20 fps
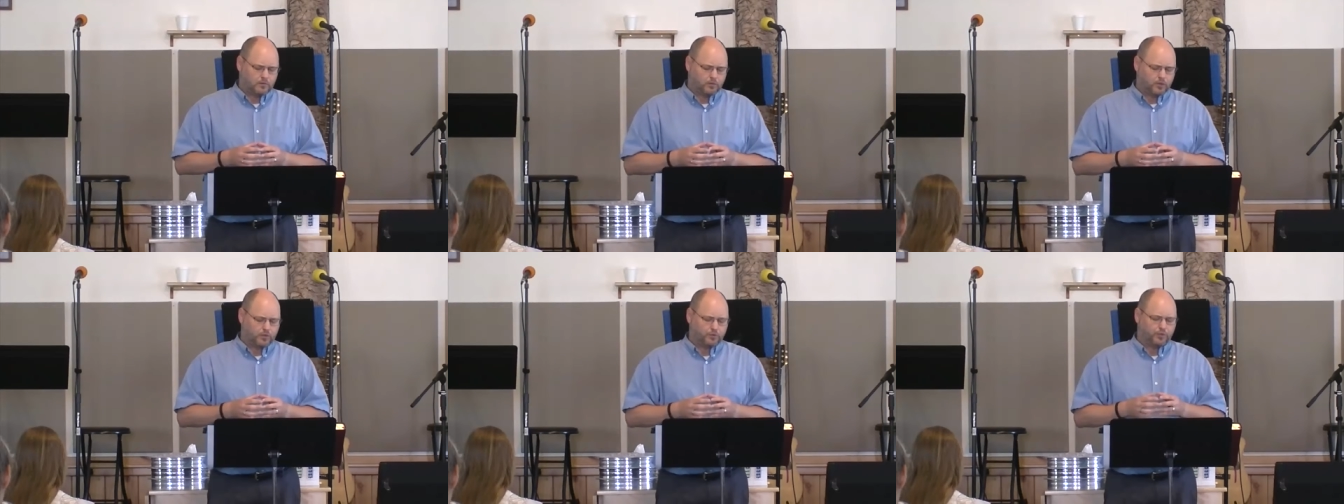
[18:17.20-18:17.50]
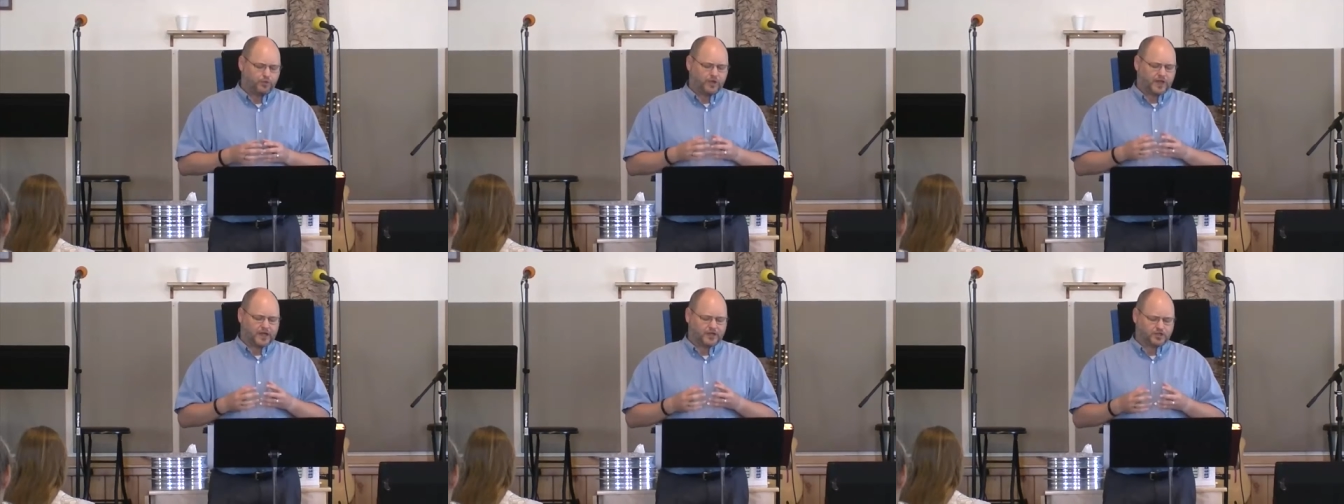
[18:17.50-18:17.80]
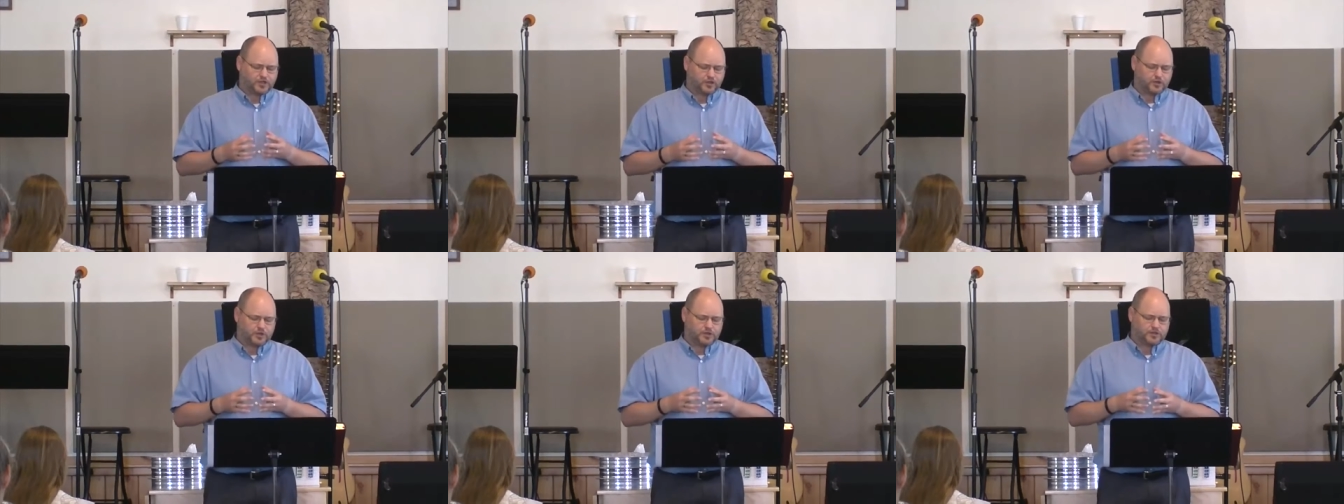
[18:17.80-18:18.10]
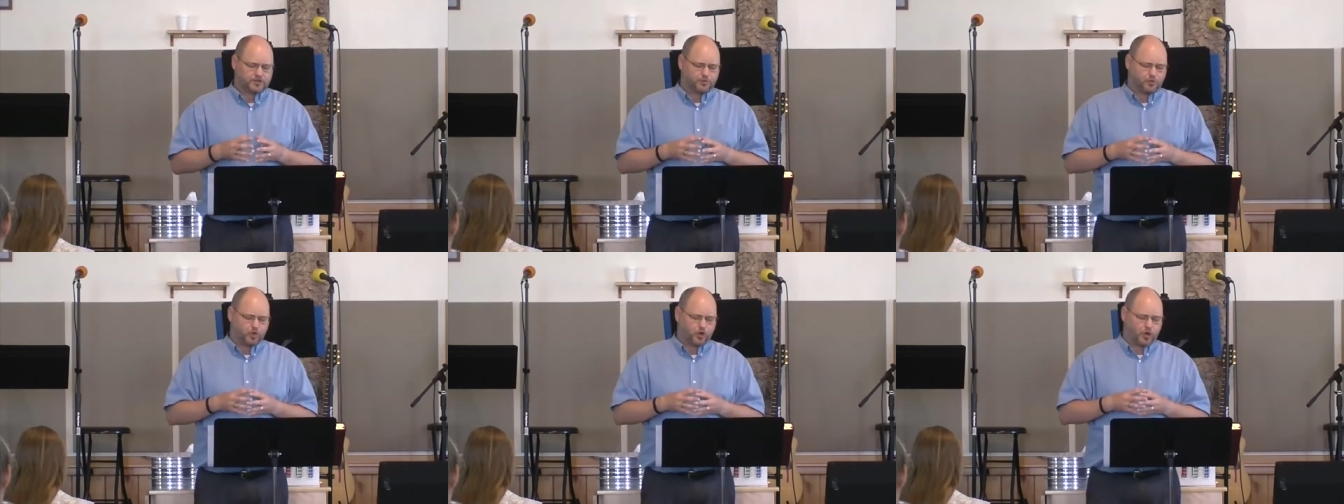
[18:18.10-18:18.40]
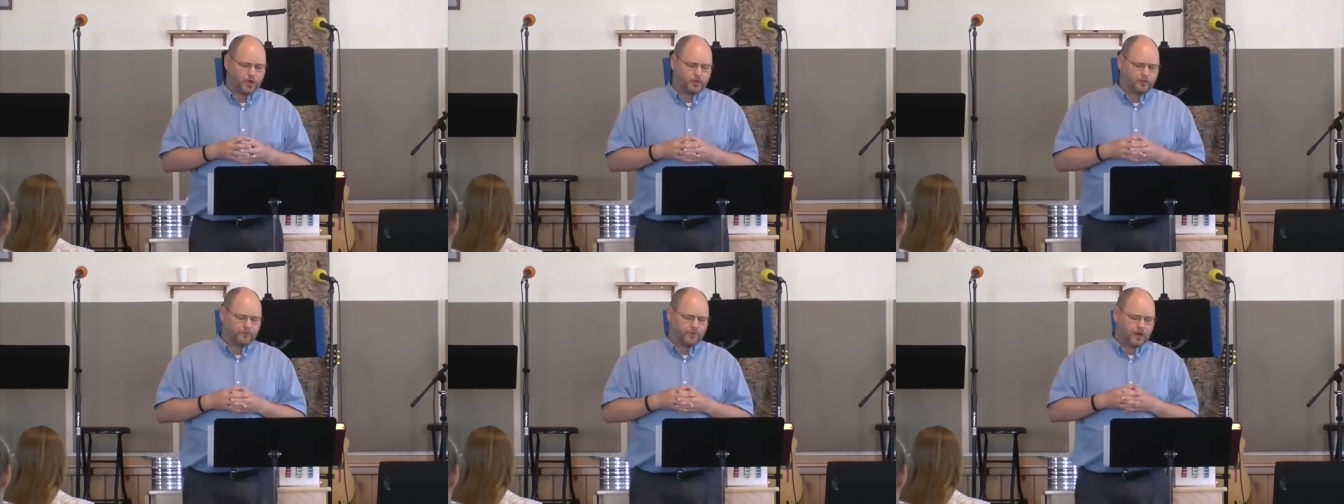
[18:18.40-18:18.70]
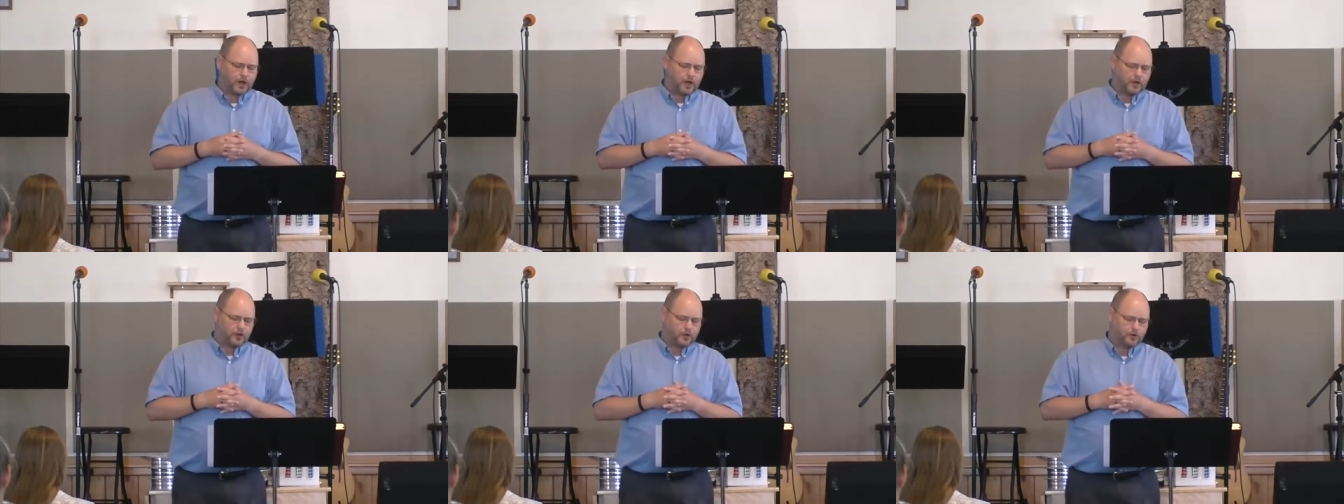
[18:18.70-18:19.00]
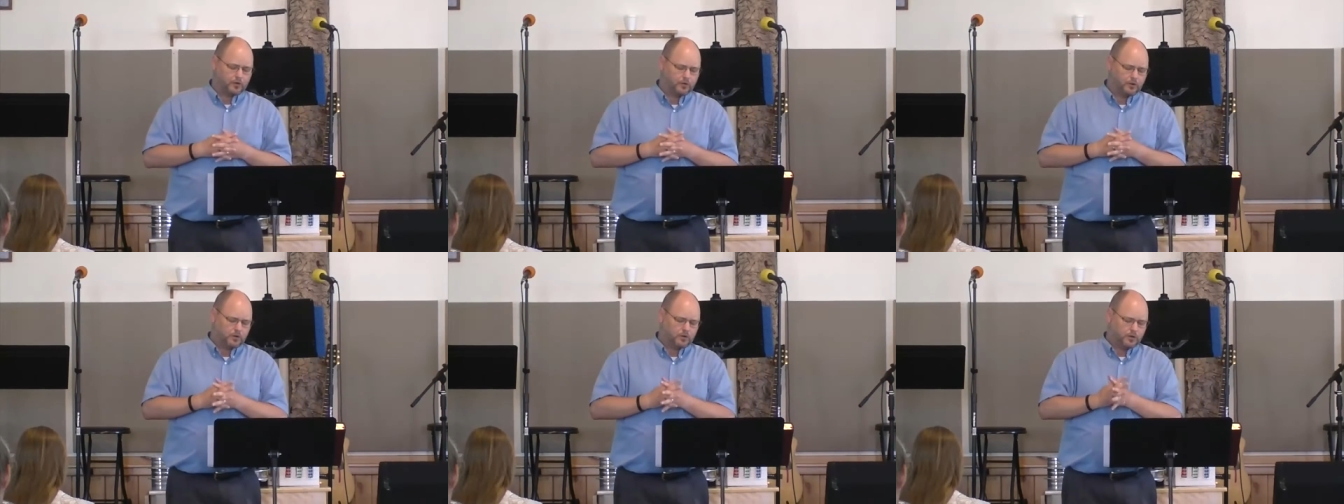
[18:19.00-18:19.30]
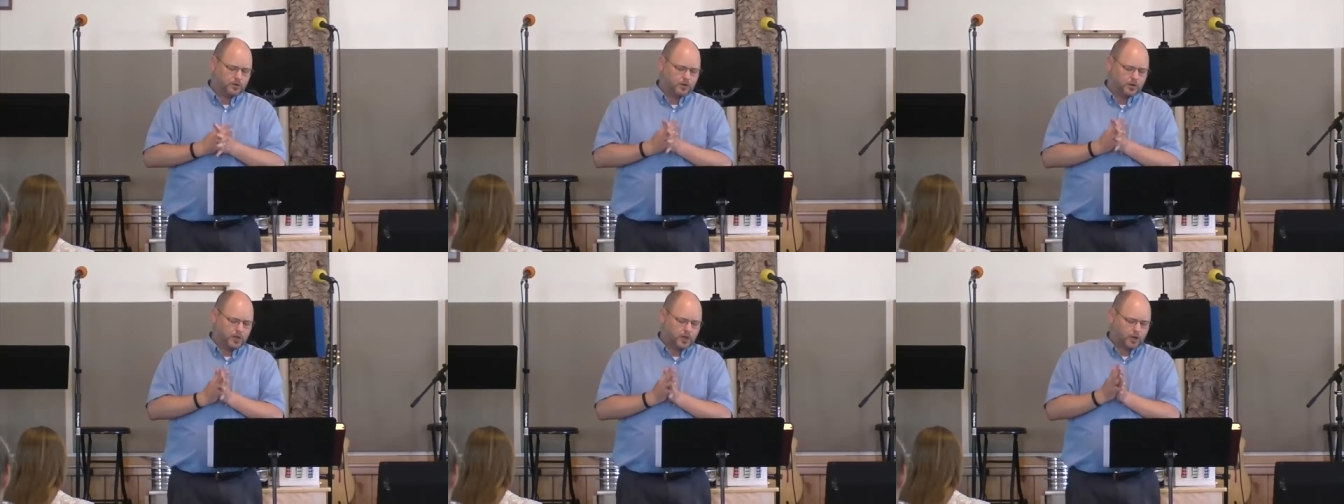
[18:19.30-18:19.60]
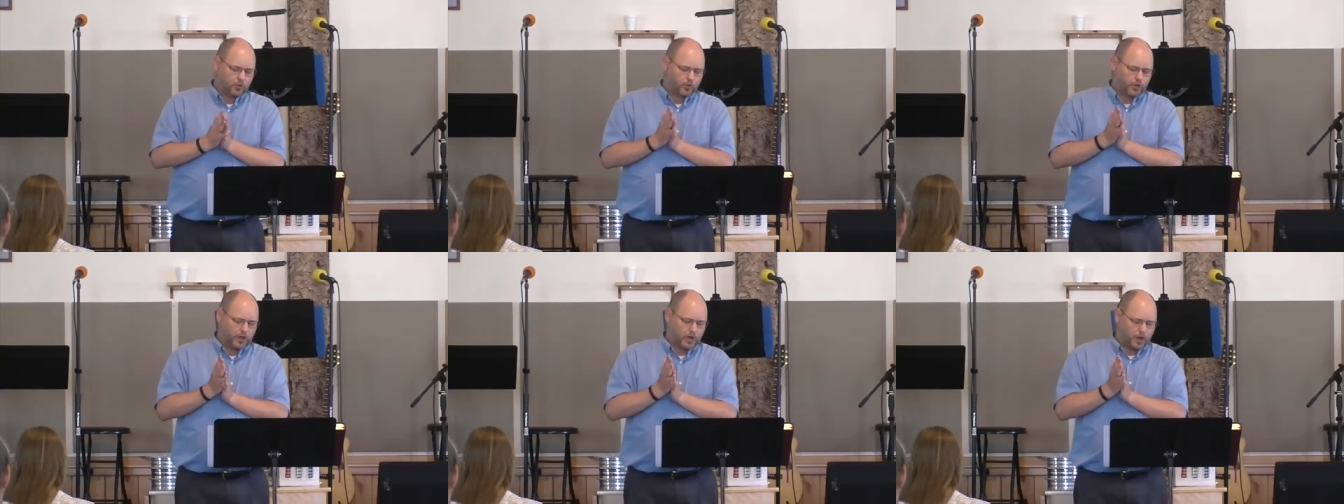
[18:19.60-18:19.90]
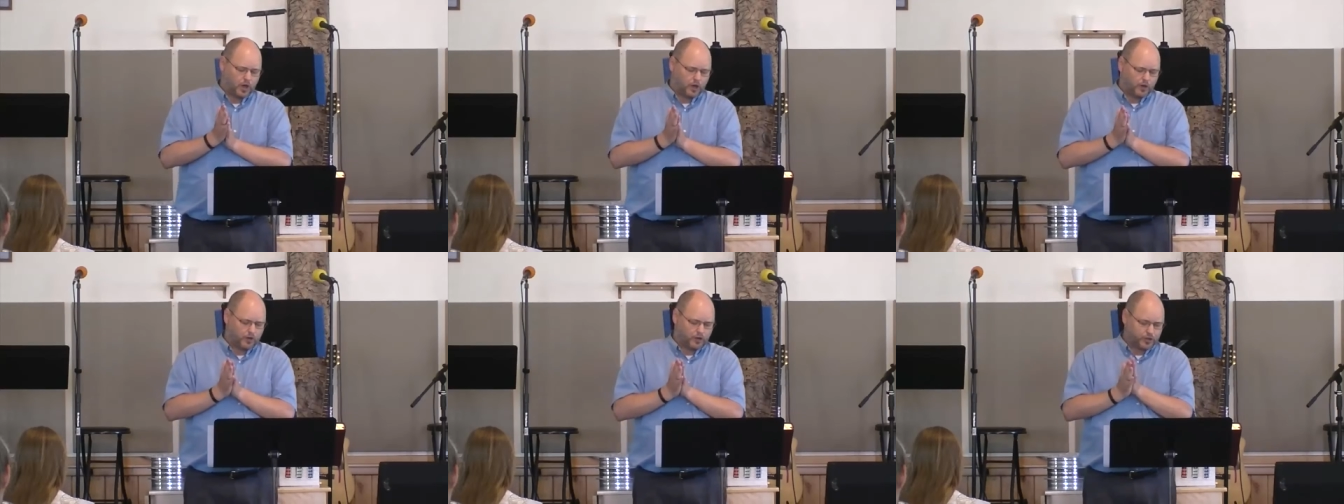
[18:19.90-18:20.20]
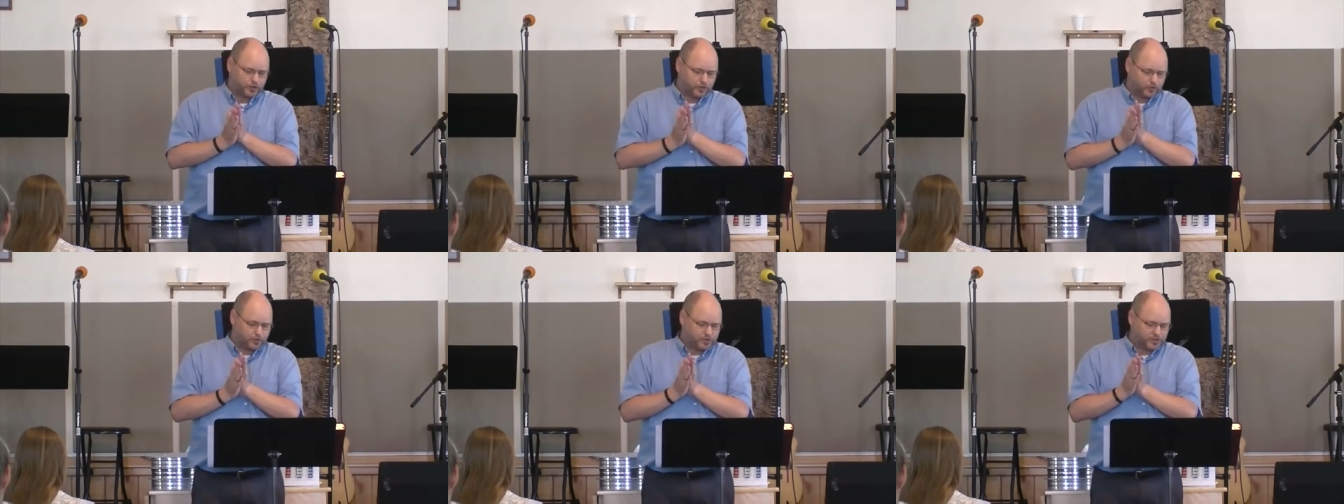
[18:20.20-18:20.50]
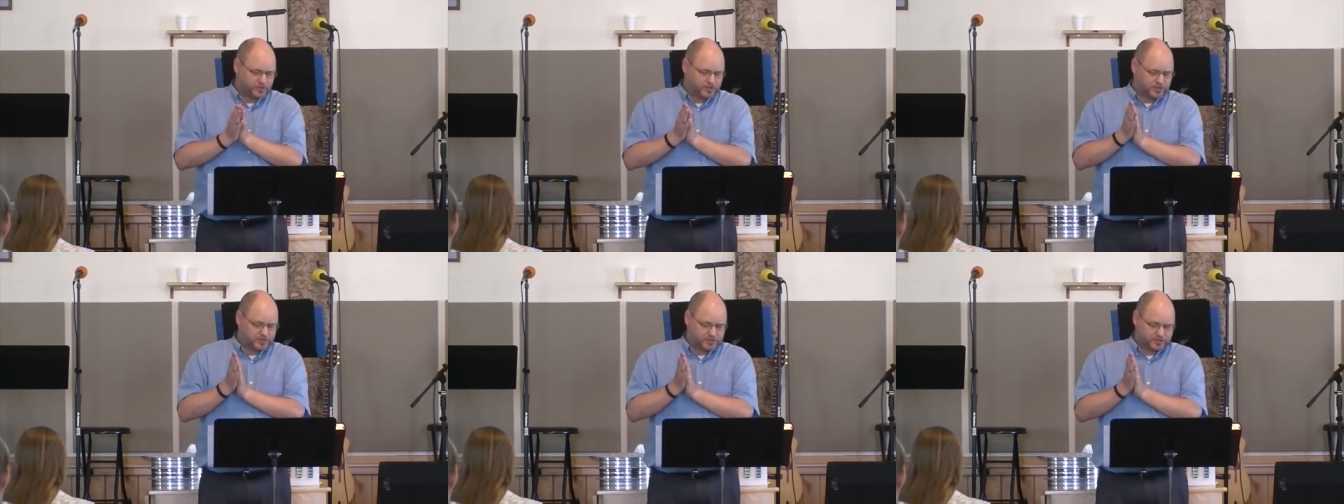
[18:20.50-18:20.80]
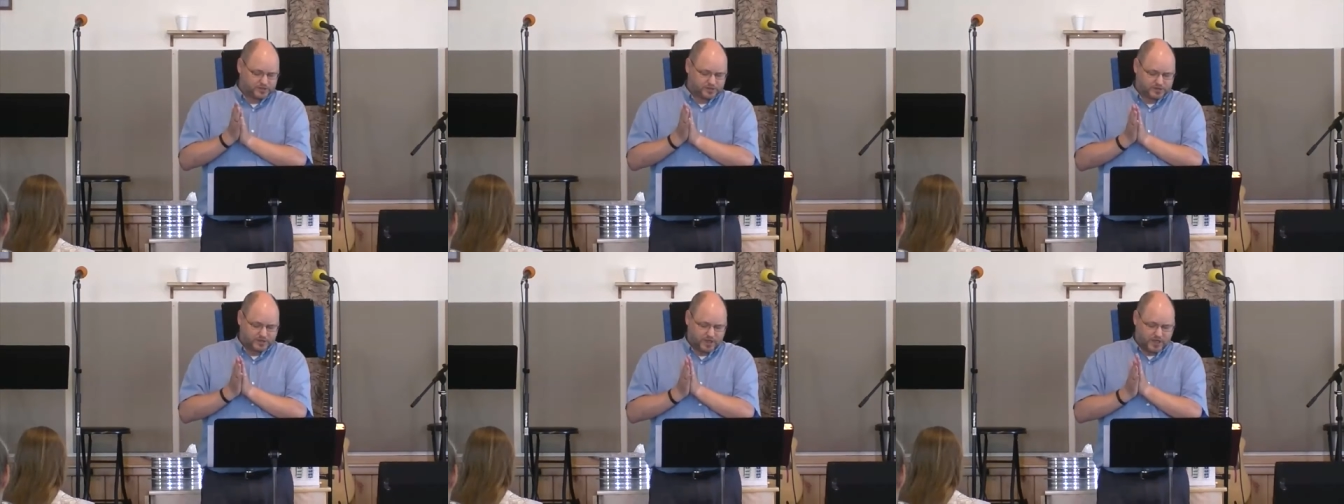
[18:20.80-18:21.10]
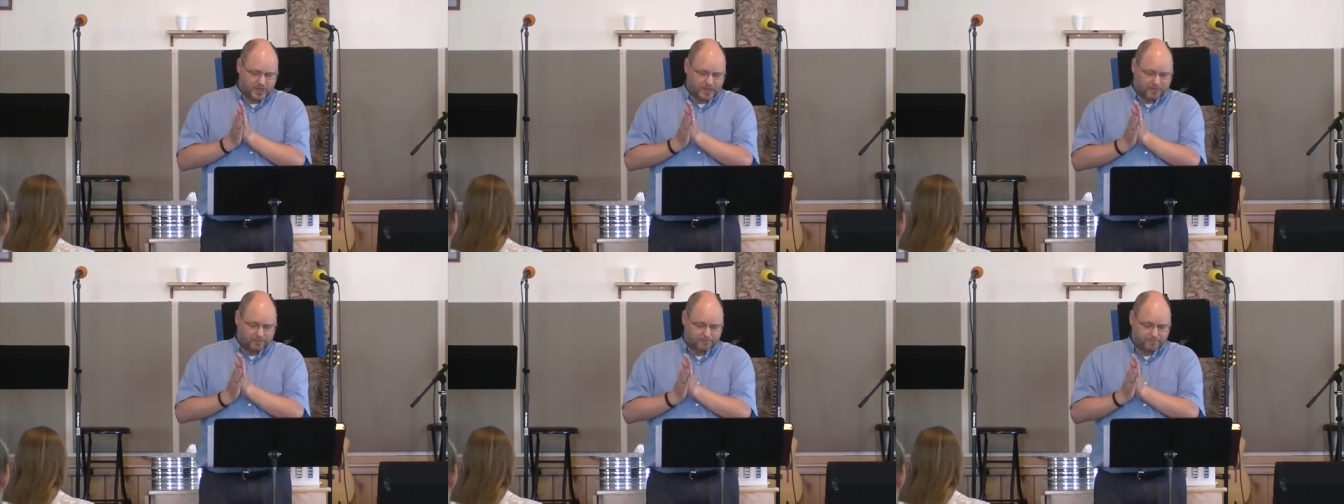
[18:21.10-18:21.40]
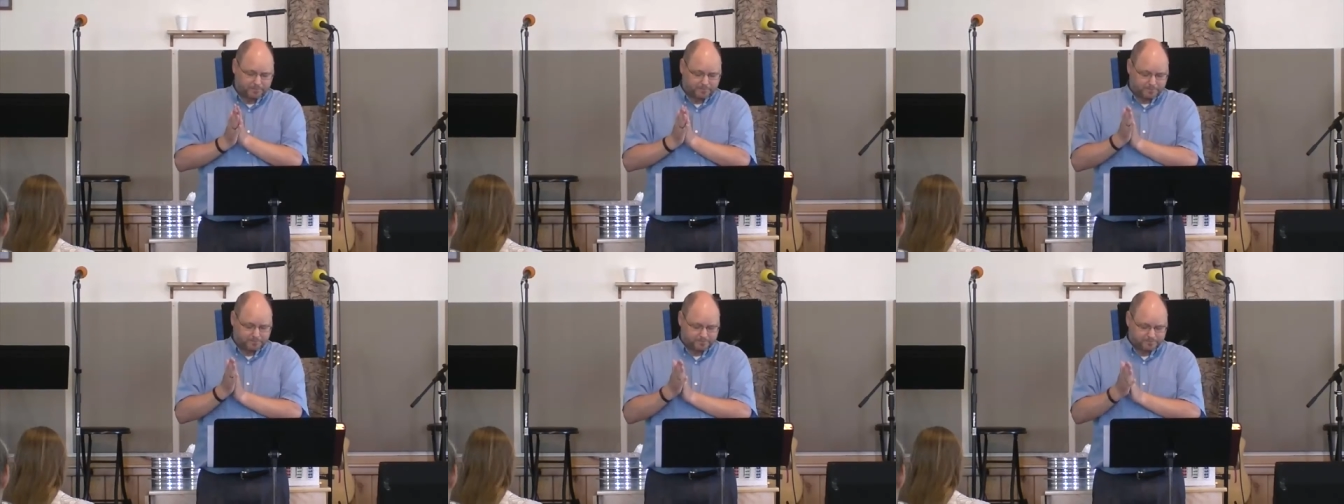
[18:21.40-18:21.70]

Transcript: We bless you this morning, Father, and we honor you in Jesus' name.